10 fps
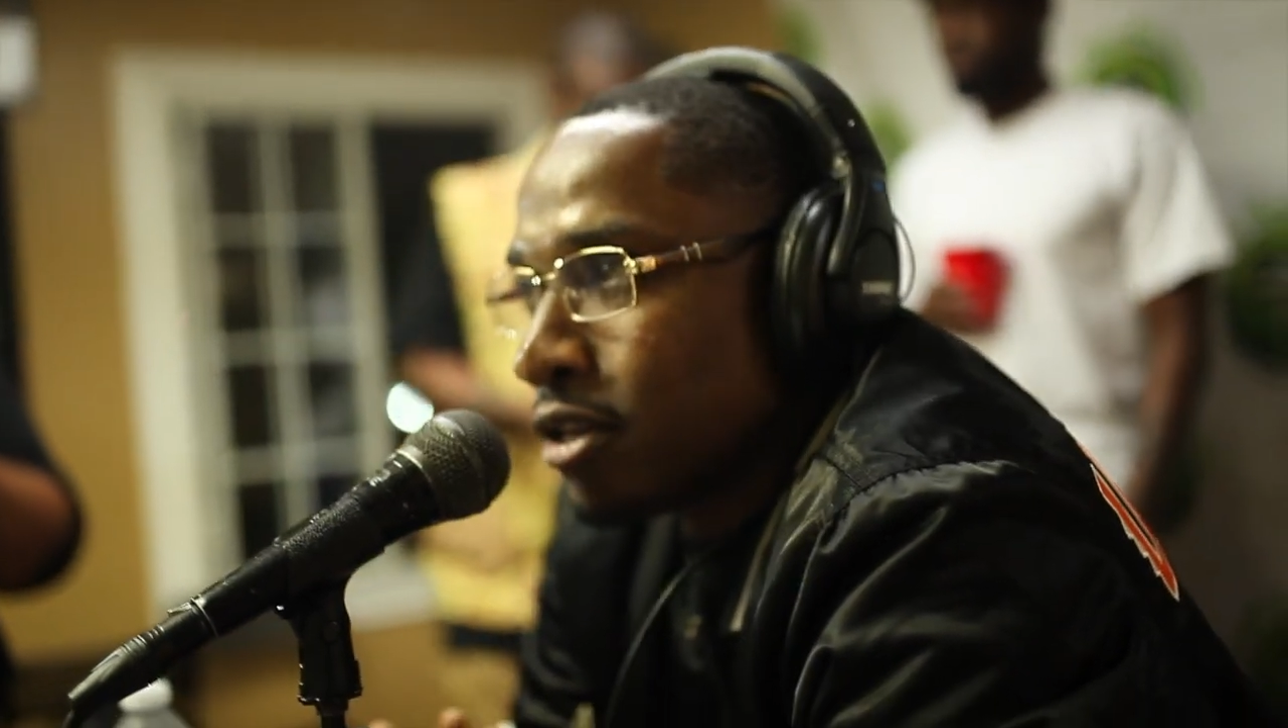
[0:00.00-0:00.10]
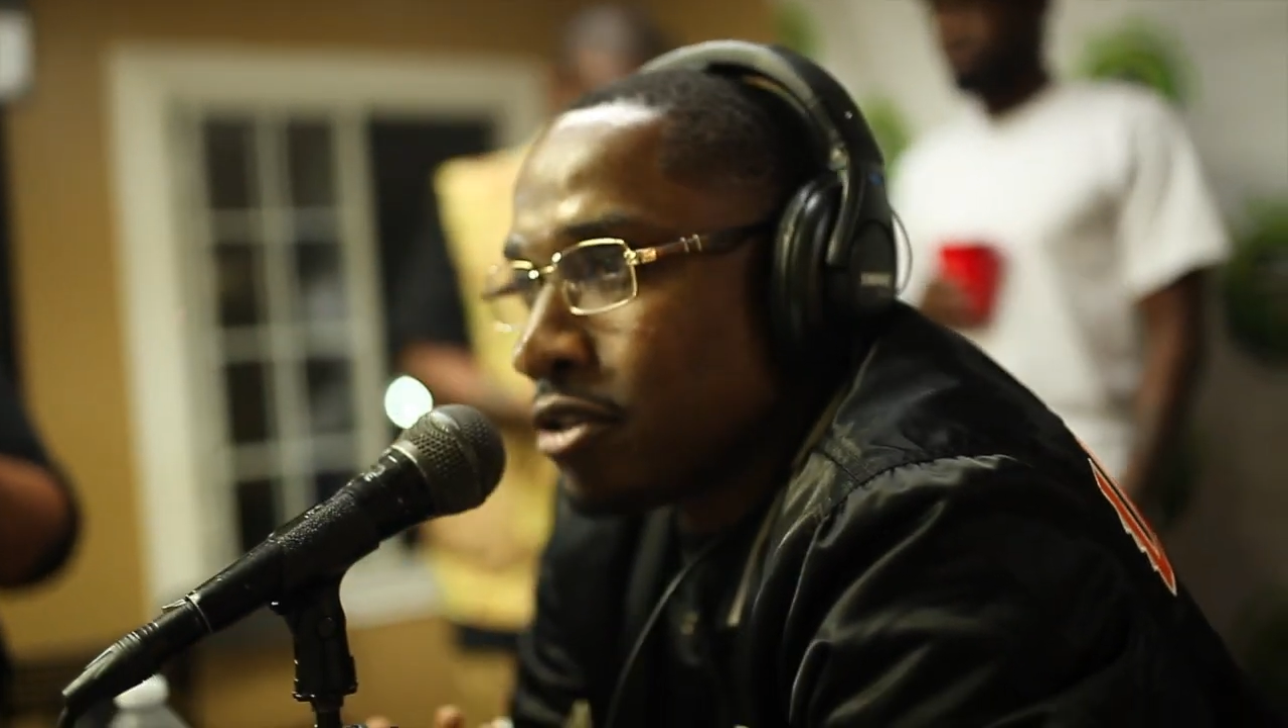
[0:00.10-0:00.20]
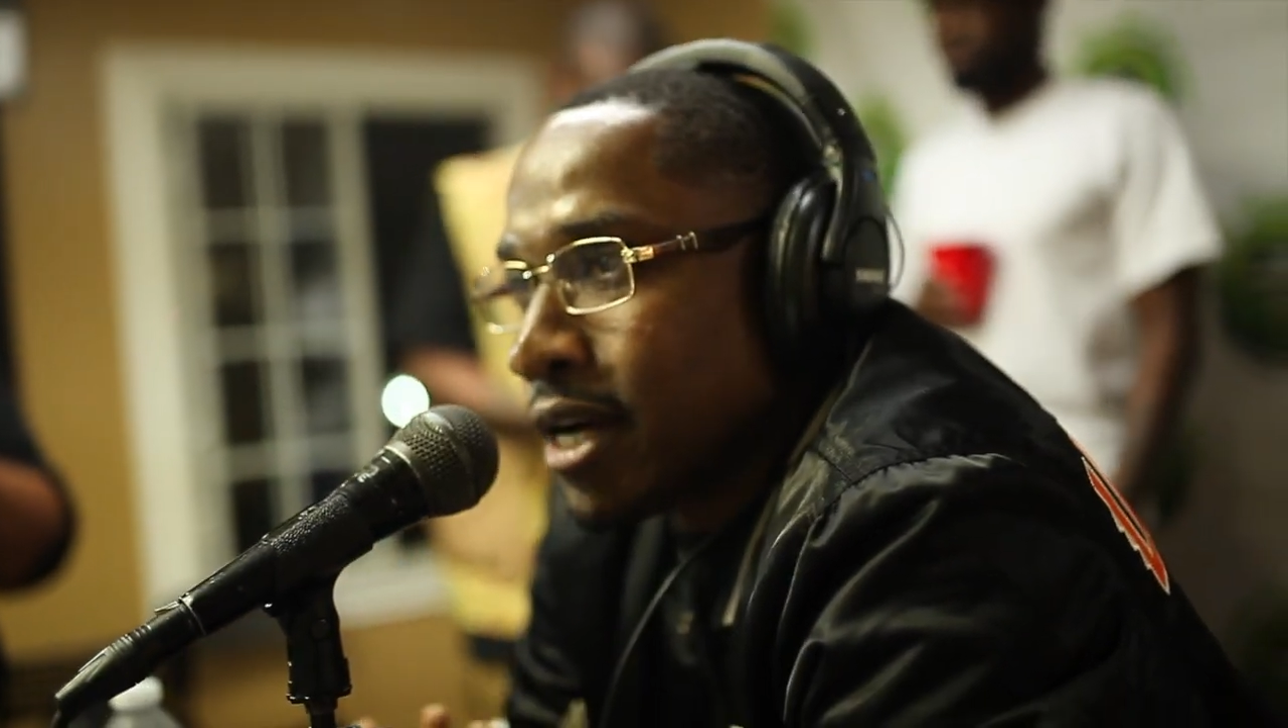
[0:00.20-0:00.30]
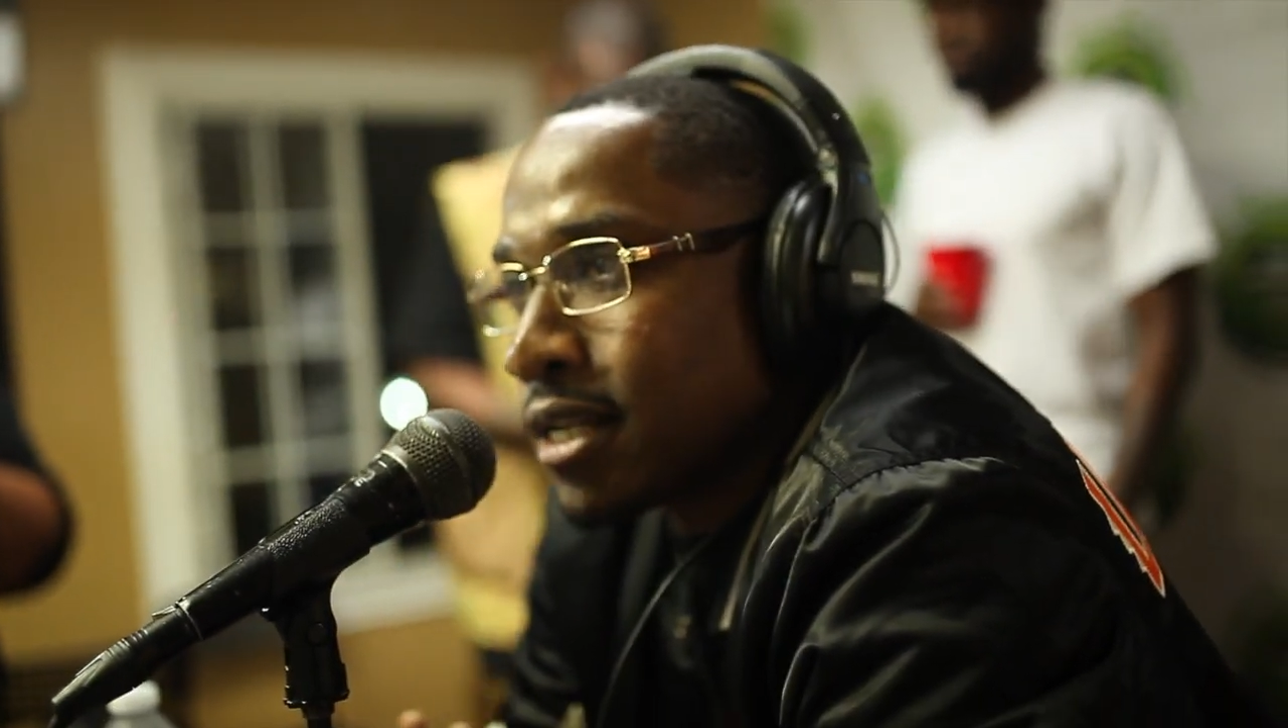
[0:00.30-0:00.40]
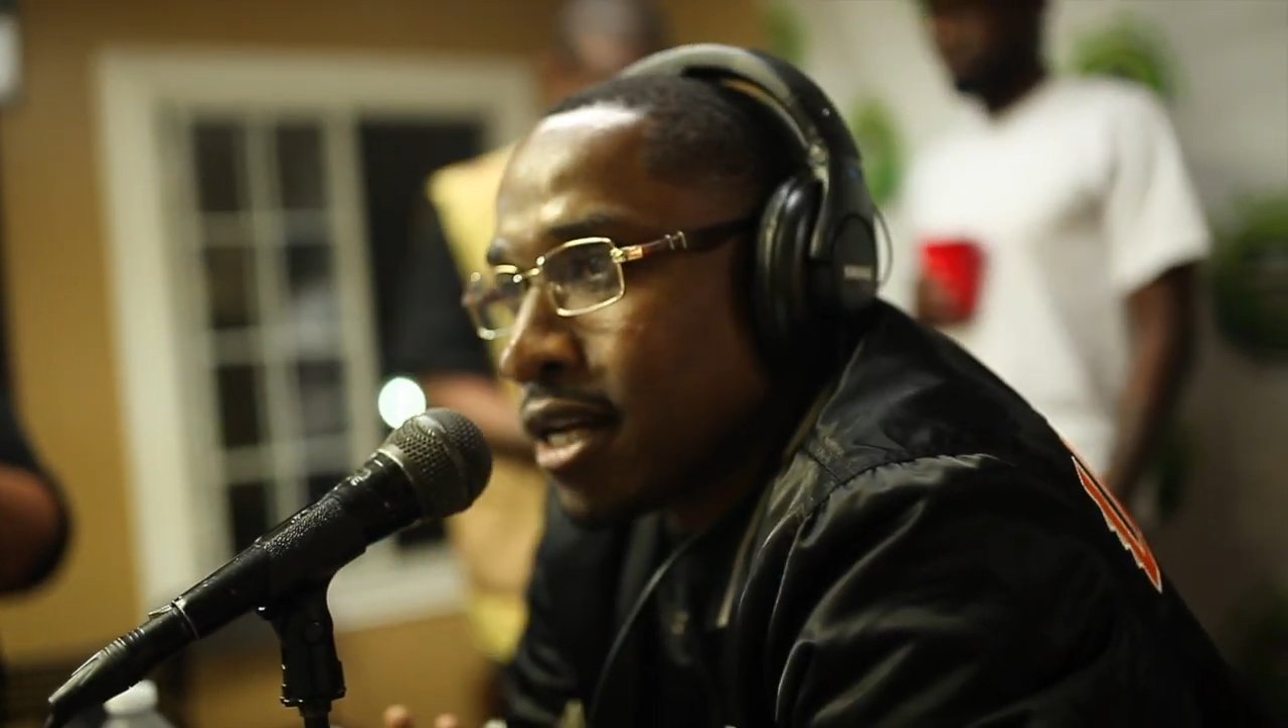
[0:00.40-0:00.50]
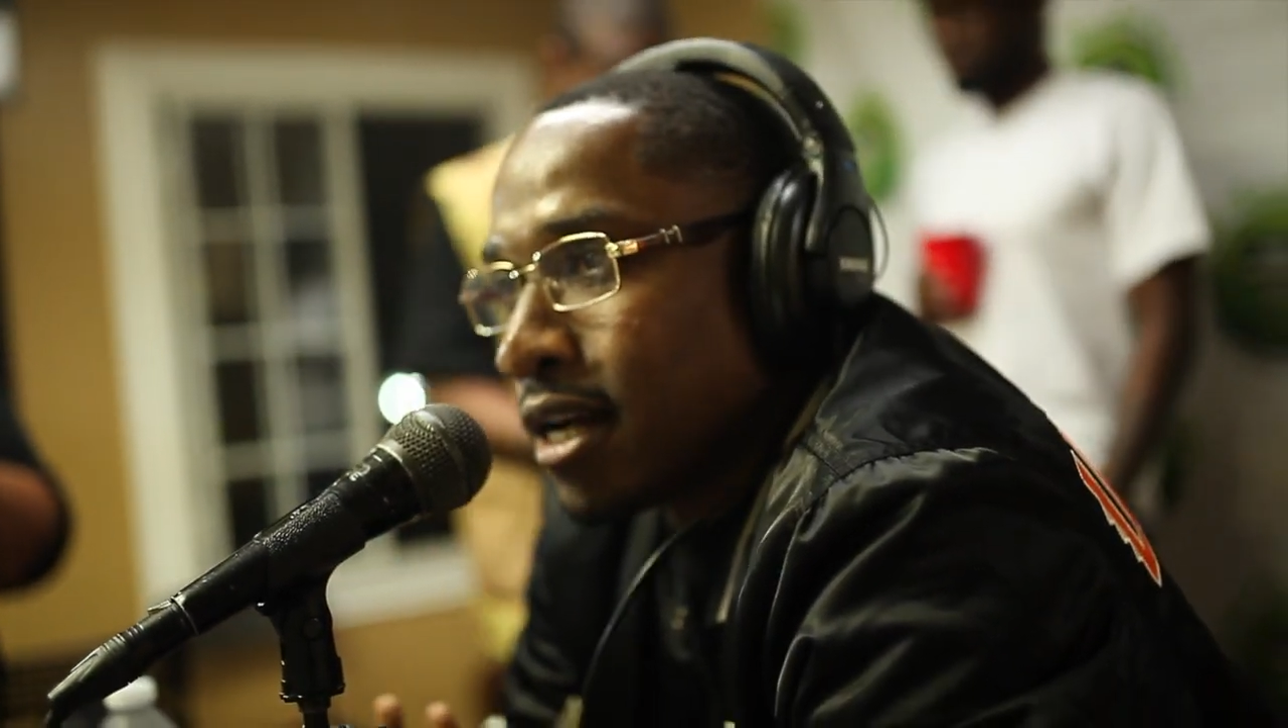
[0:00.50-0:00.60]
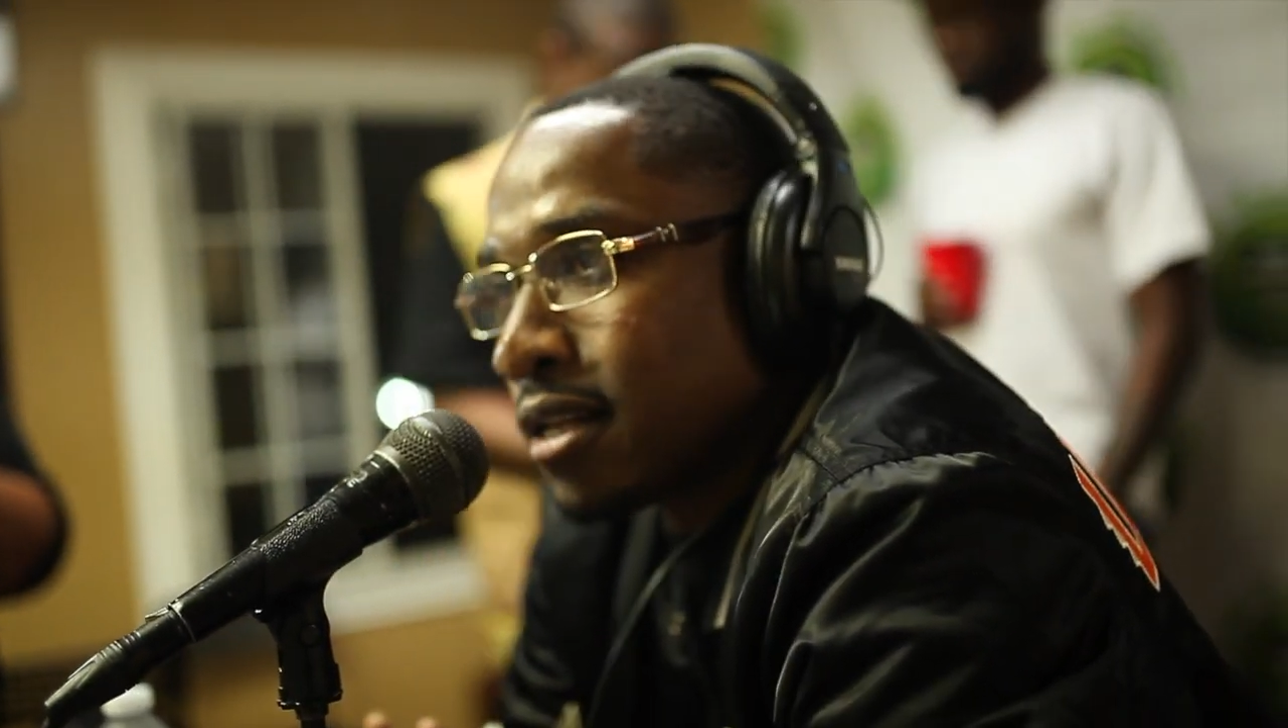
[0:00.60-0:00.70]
tracks that I